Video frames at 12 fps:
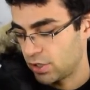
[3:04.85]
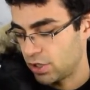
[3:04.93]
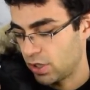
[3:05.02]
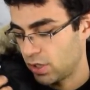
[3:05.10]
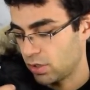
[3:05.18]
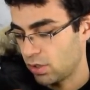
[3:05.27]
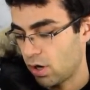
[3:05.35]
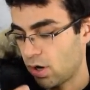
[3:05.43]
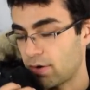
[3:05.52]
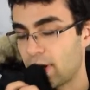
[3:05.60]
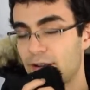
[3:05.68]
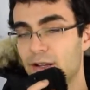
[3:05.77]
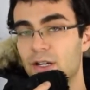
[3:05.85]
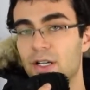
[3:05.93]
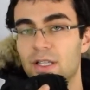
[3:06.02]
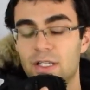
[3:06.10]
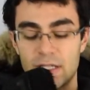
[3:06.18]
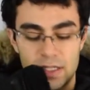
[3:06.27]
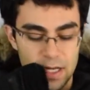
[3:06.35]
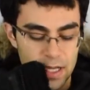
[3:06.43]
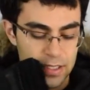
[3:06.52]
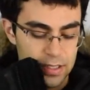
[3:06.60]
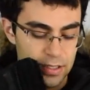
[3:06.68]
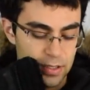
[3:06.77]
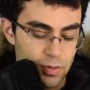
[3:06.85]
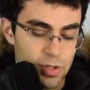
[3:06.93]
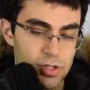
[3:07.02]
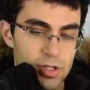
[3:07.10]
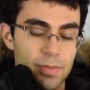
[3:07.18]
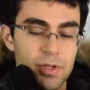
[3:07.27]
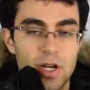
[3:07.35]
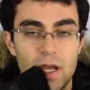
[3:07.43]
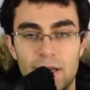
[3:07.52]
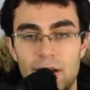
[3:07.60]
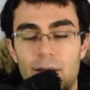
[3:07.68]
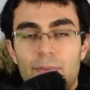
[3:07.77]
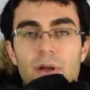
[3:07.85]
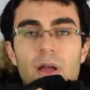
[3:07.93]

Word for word: chin guard right here and this is nice because when you zip the jacket up